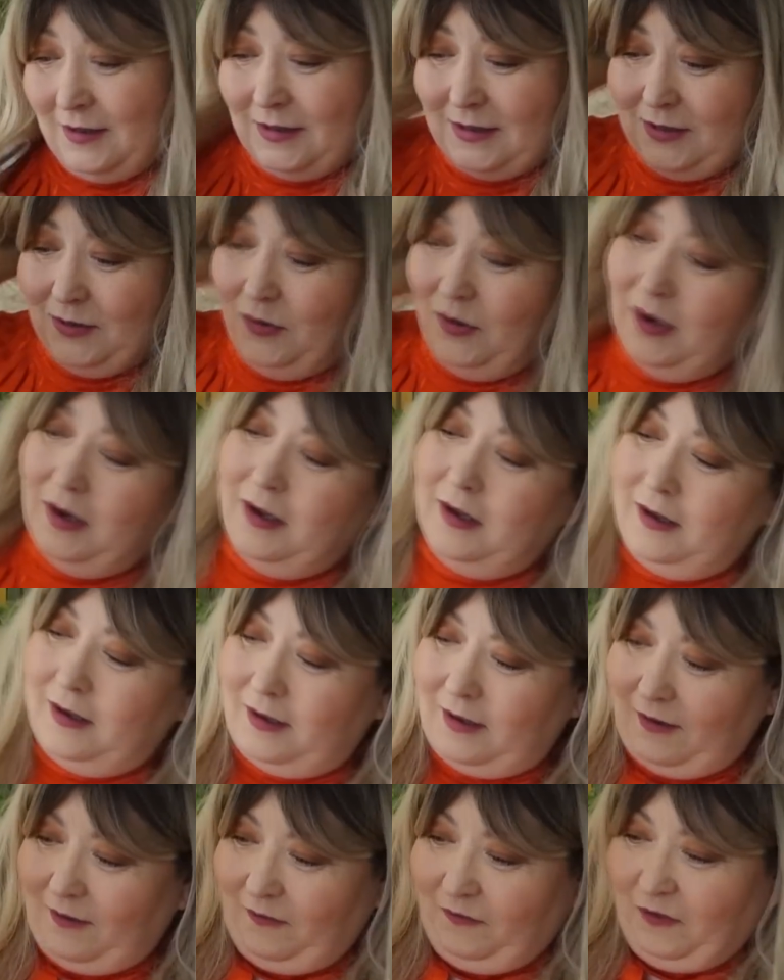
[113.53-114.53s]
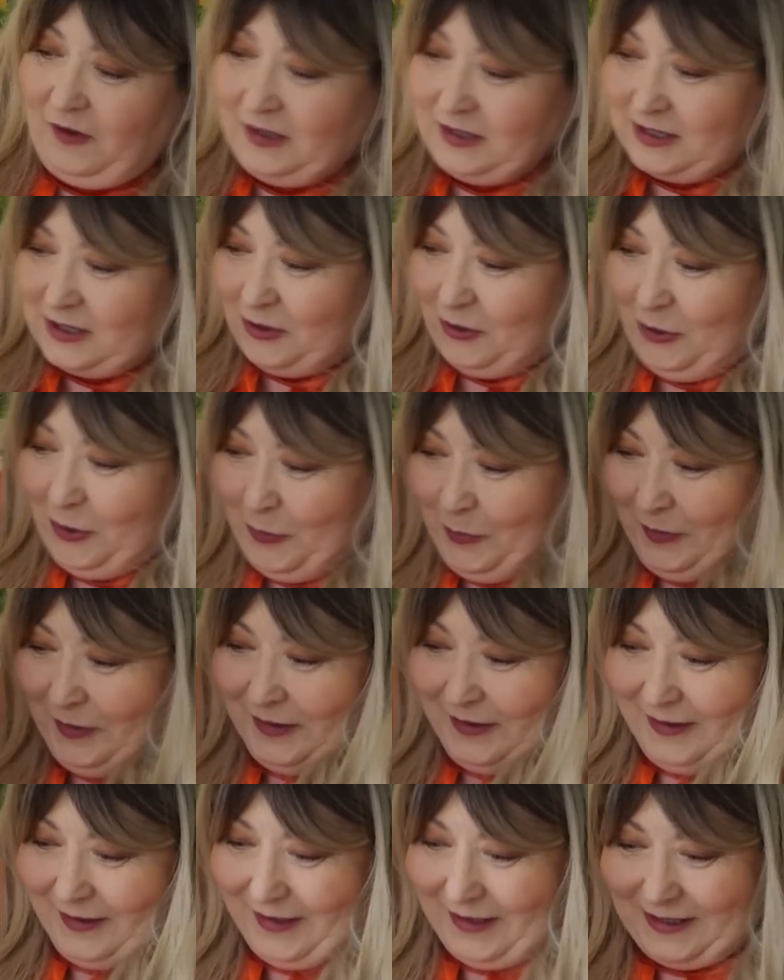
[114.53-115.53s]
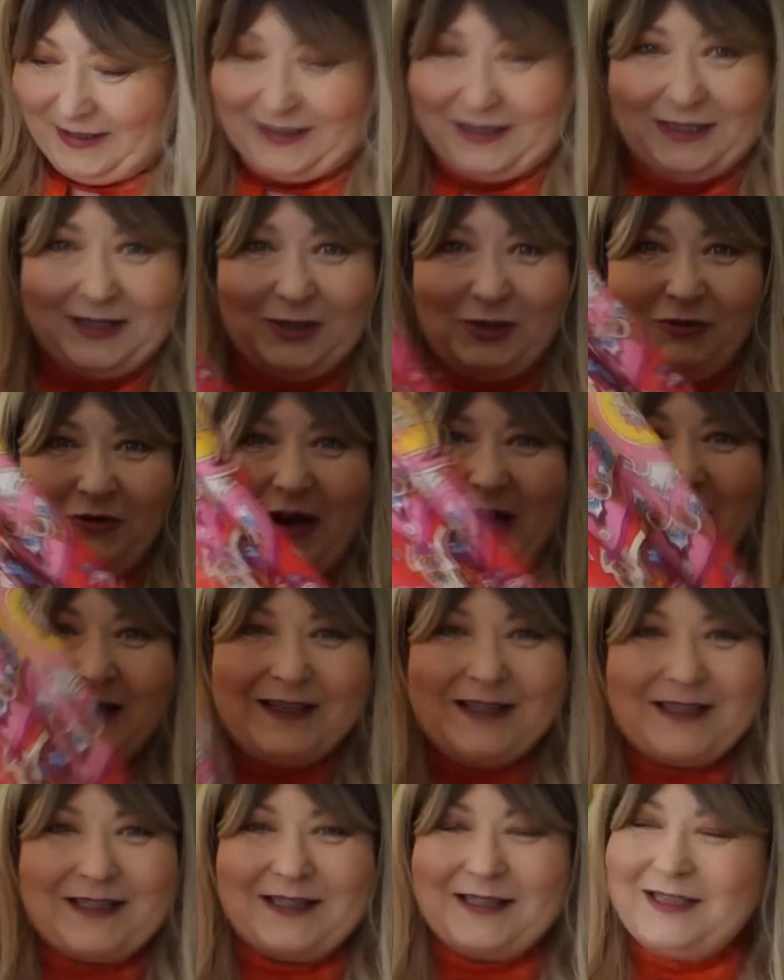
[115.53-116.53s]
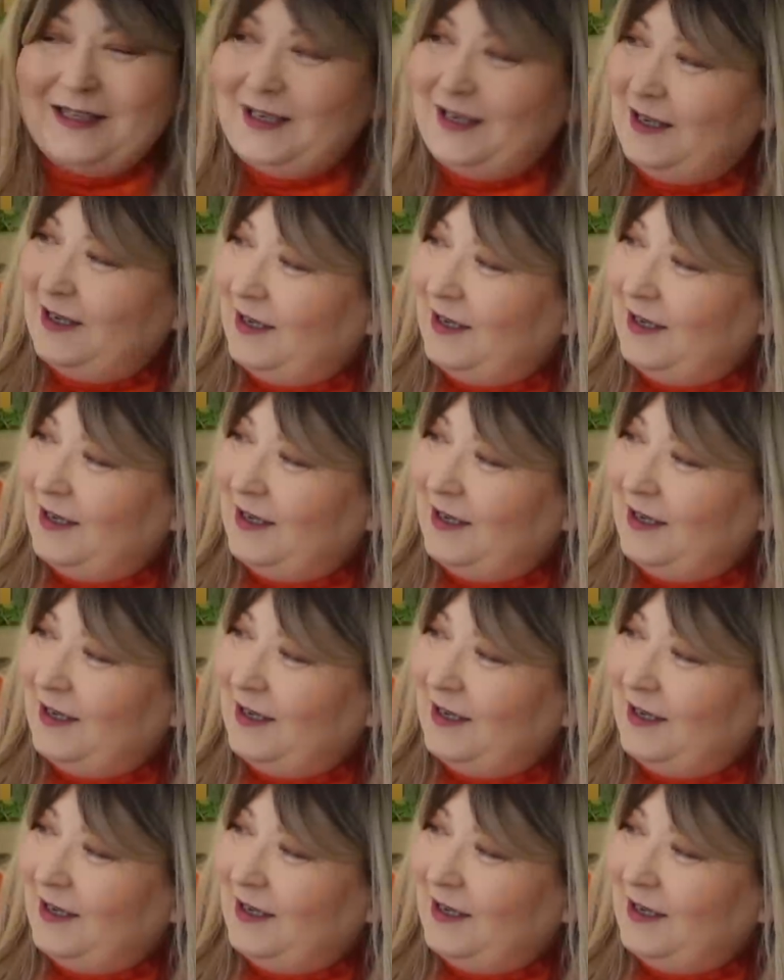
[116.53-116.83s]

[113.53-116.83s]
So first up is this dress,